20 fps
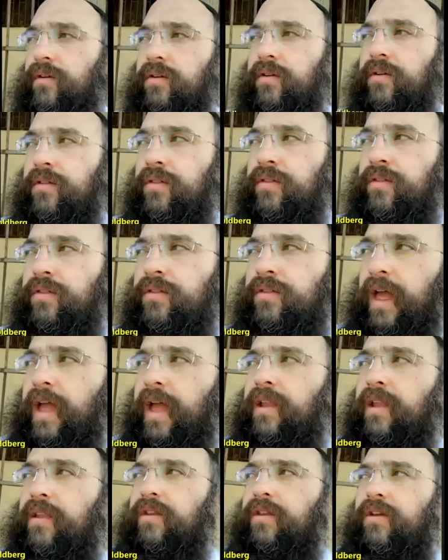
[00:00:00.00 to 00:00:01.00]

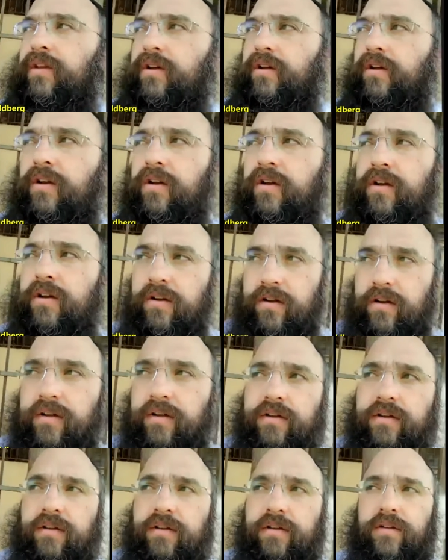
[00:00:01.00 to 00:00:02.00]
then you're
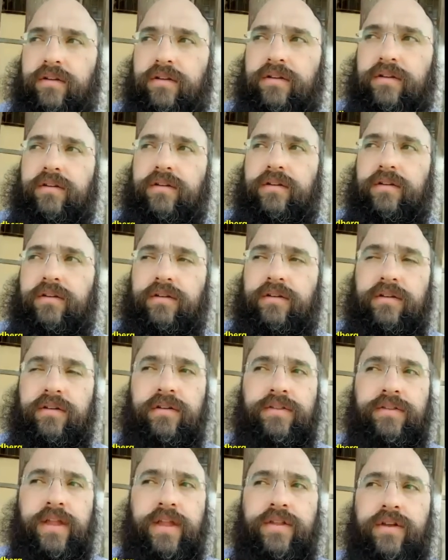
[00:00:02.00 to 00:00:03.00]

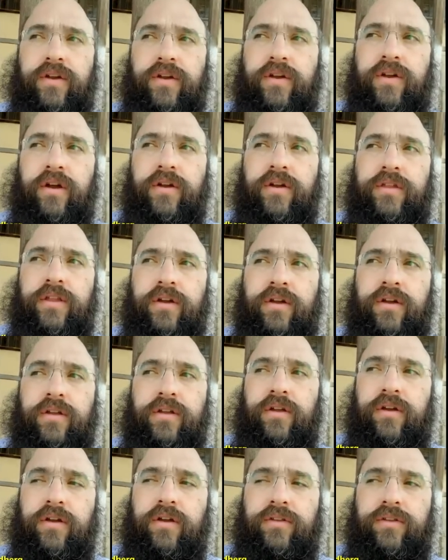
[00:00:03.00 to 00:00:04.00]
good. Then
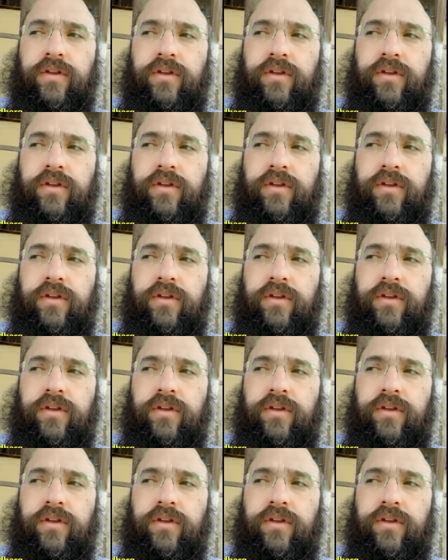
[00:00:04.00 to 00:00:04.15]
you're